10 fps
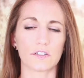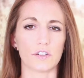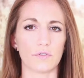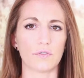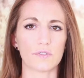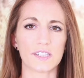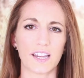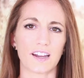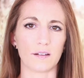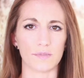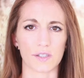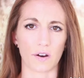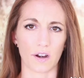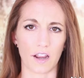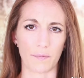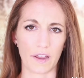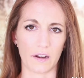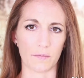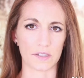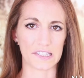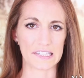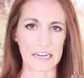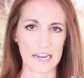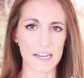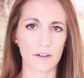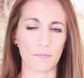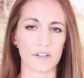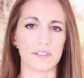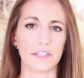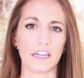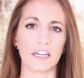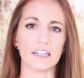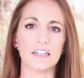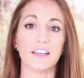So don't say, I'm sorry I made a mistake, but say,